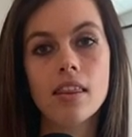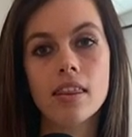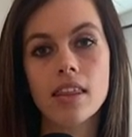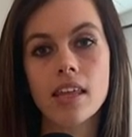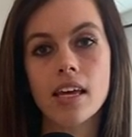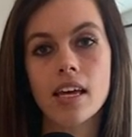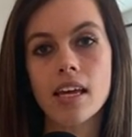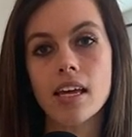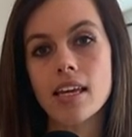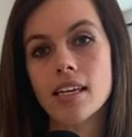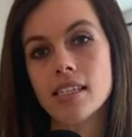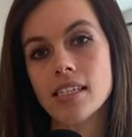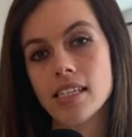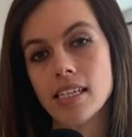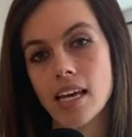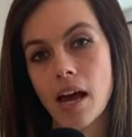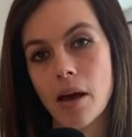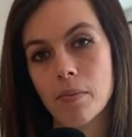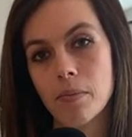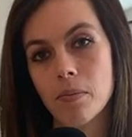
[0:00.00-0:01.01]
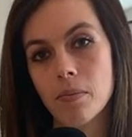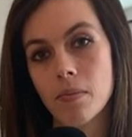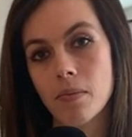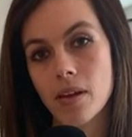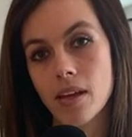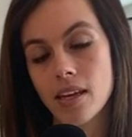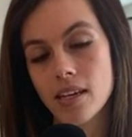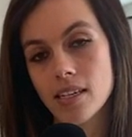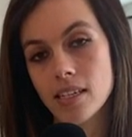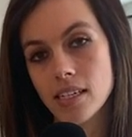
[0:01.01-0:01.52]
the
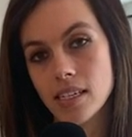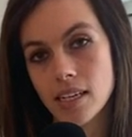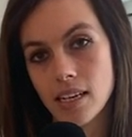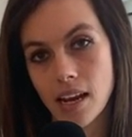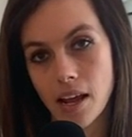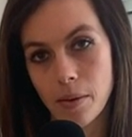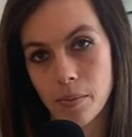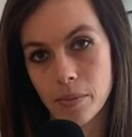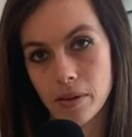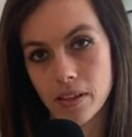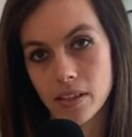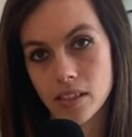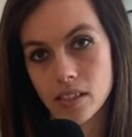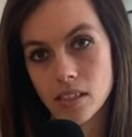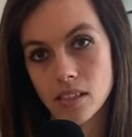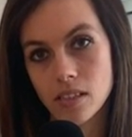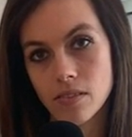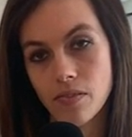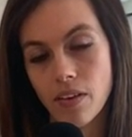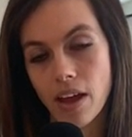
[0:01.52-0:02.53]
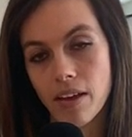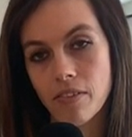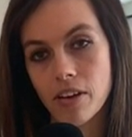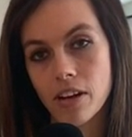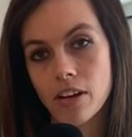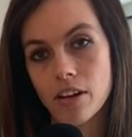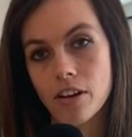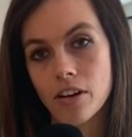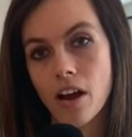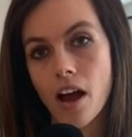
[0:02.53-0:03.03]
Indianapolis
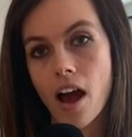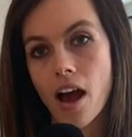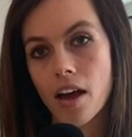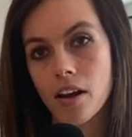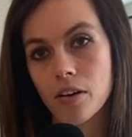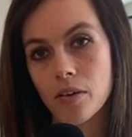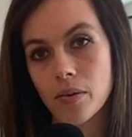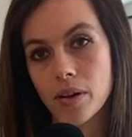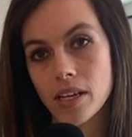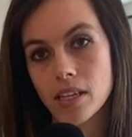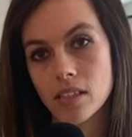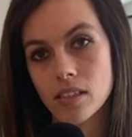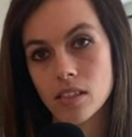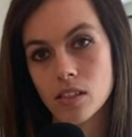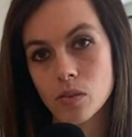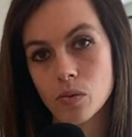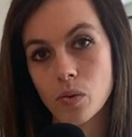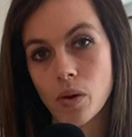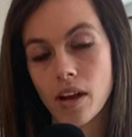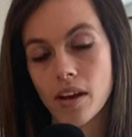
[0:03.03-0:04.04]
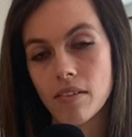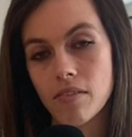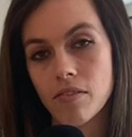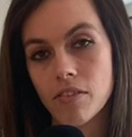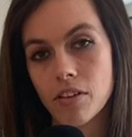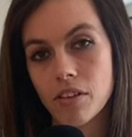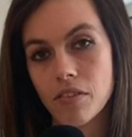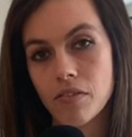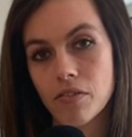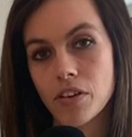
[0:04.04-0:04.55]
500 auto race is run
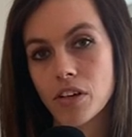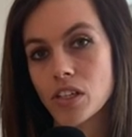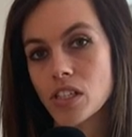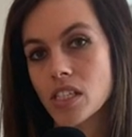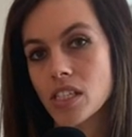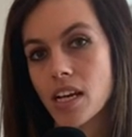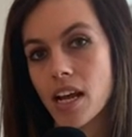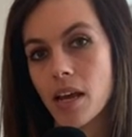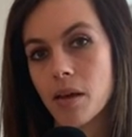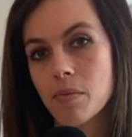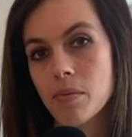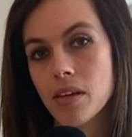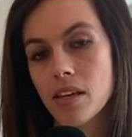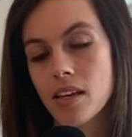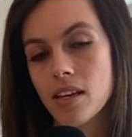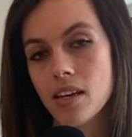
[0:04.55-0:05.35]
for the first time